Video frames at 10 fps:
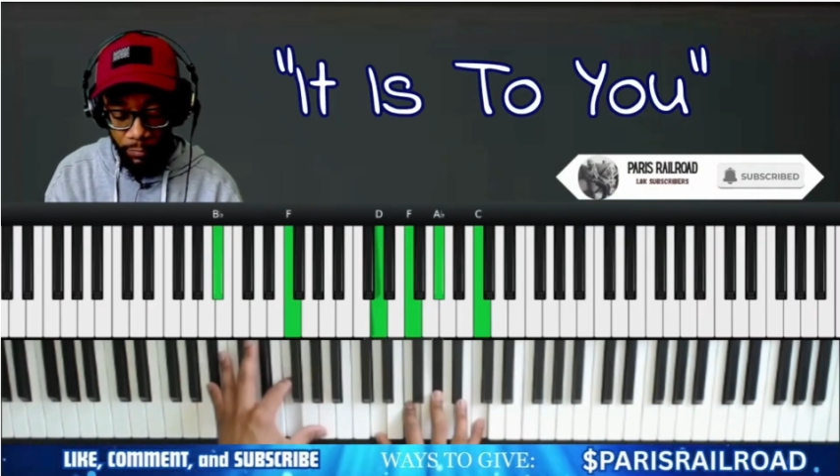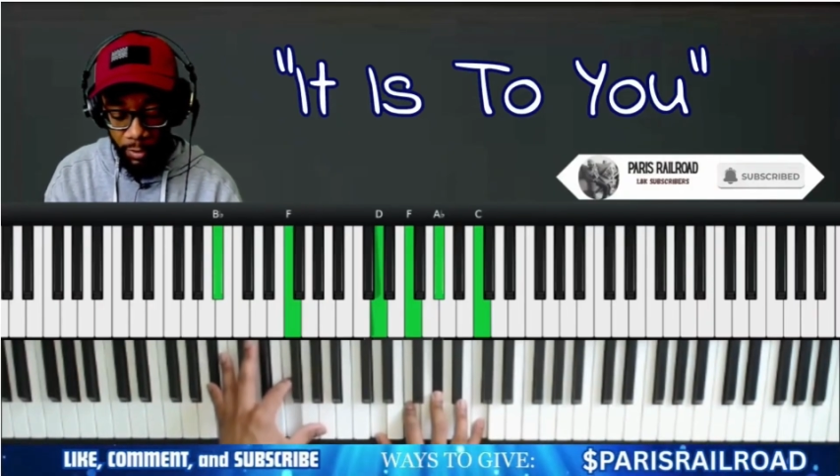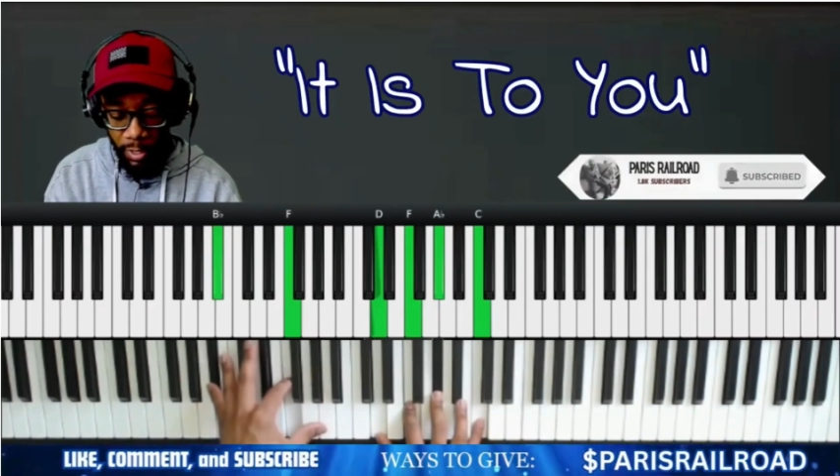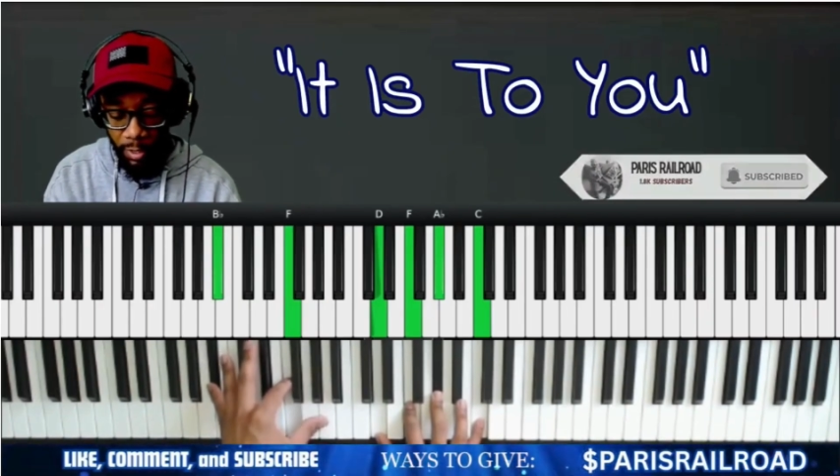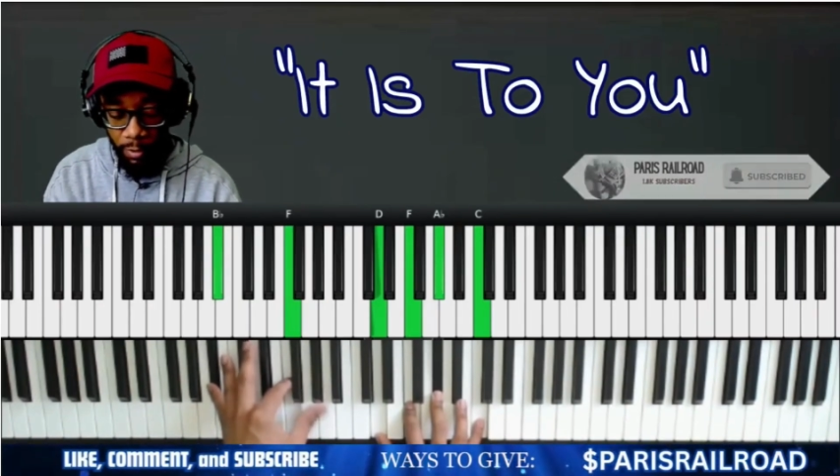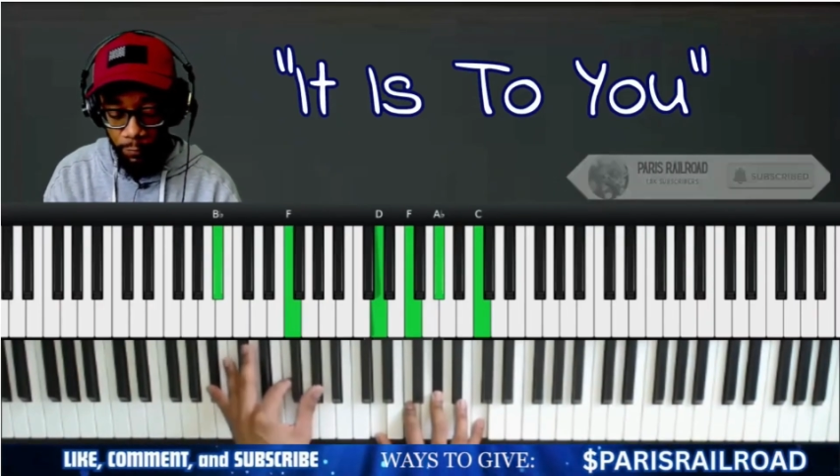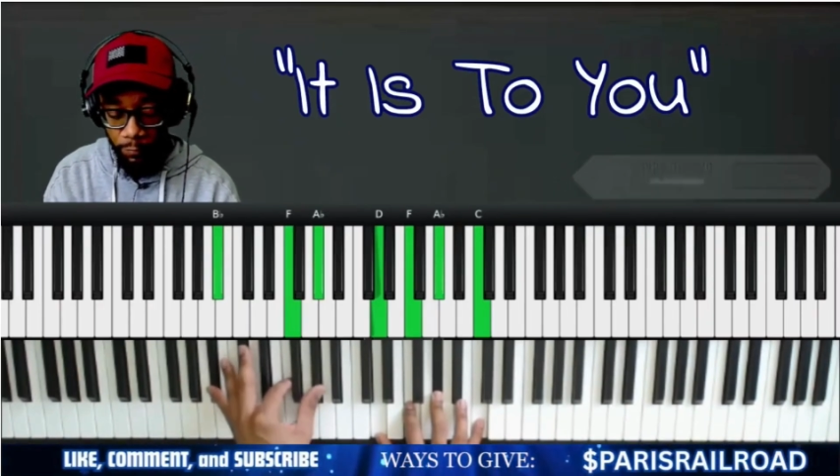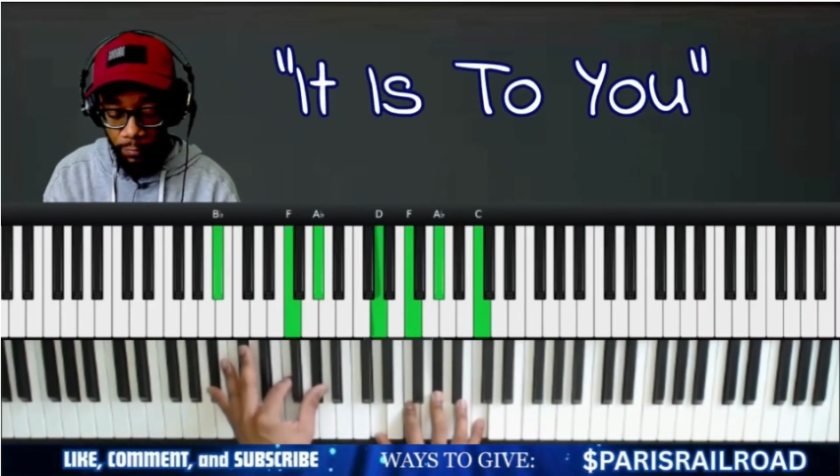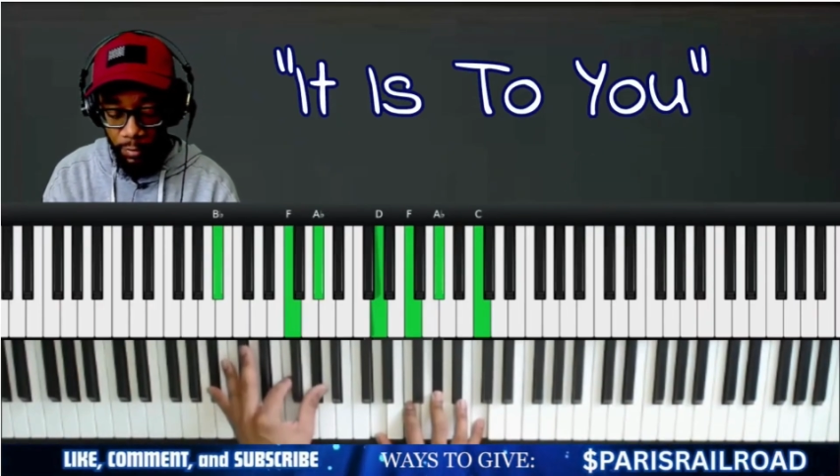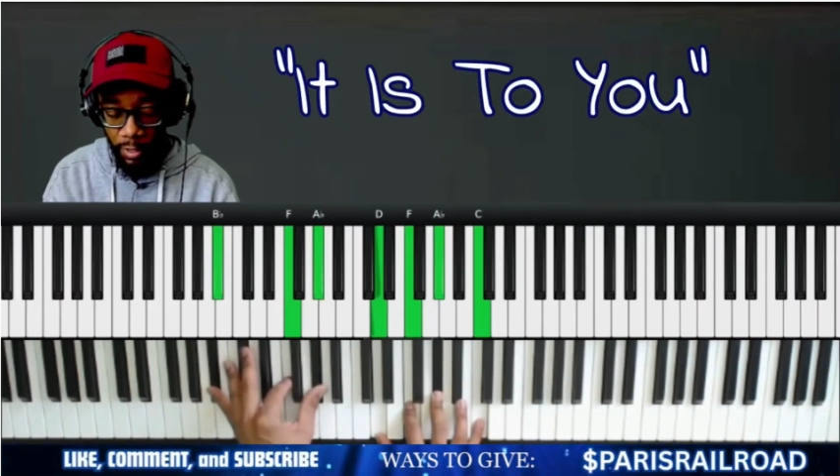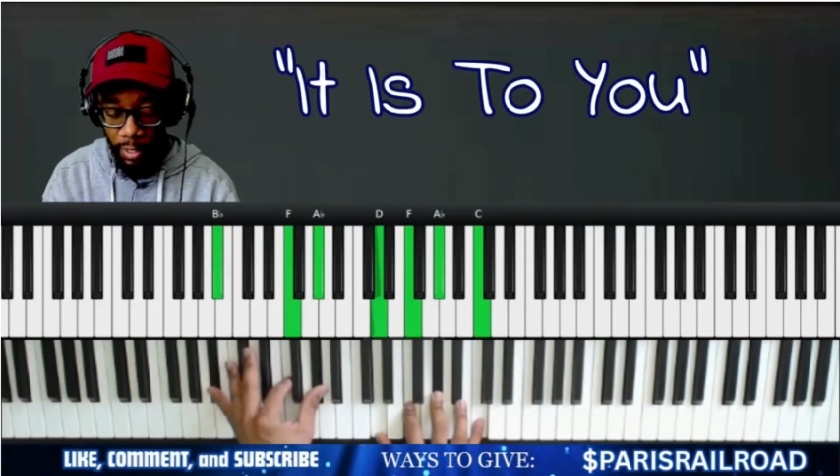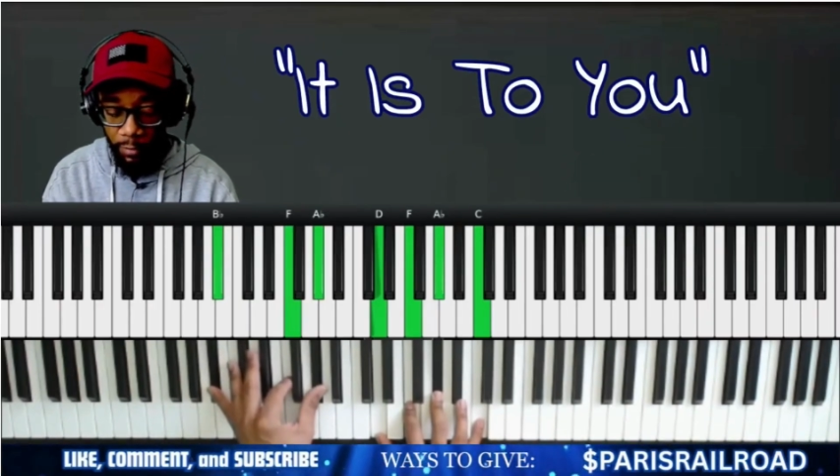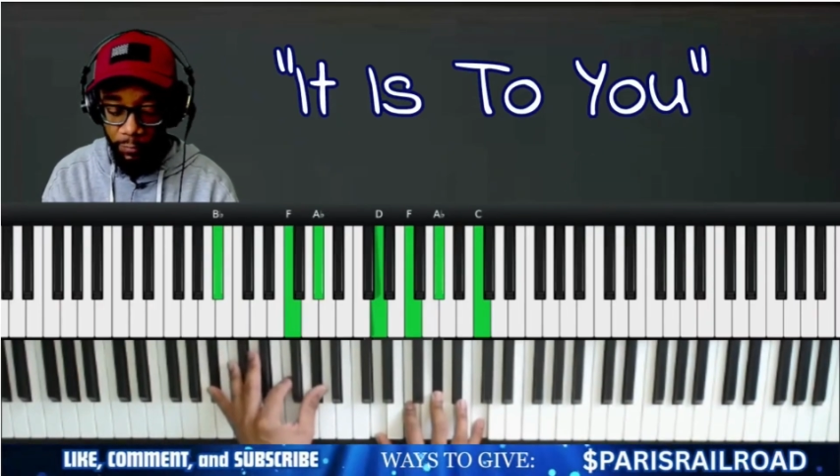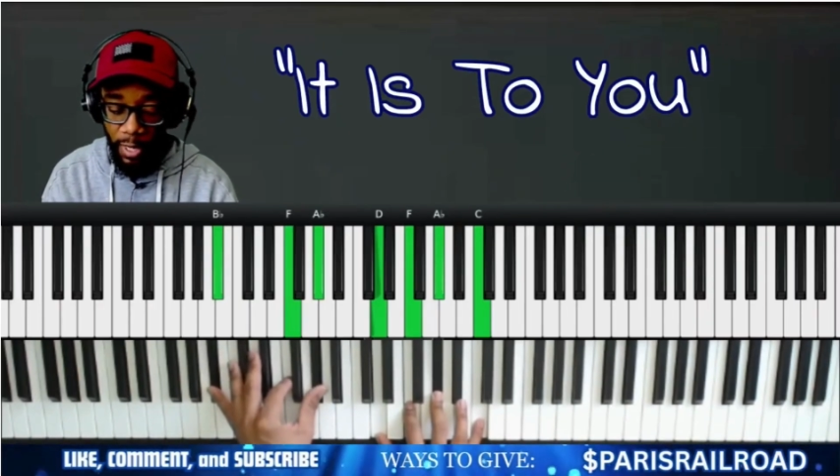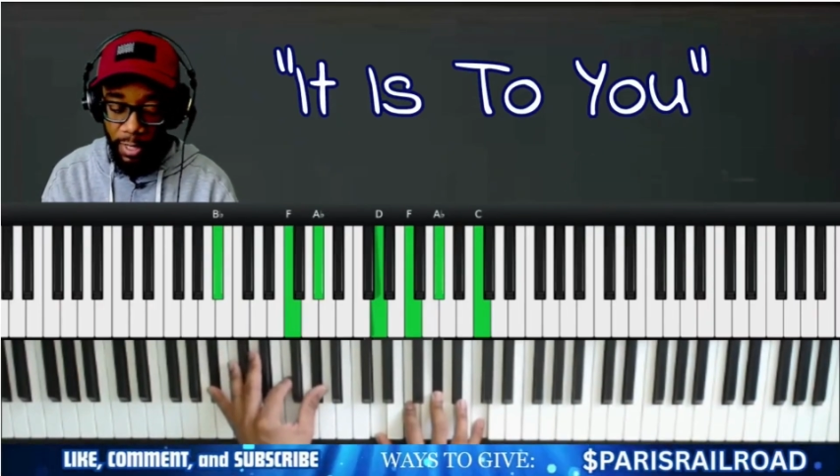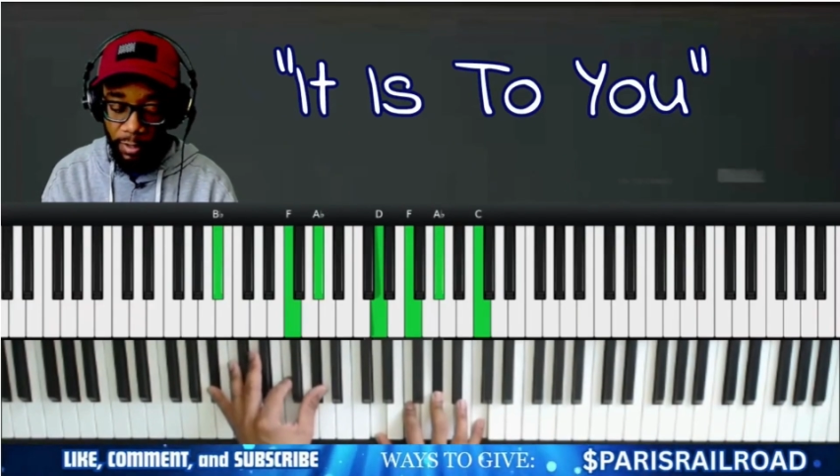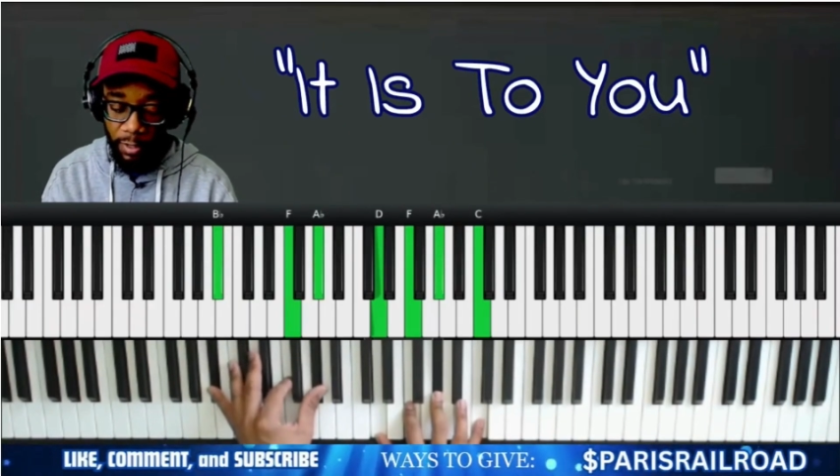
F, A flat in the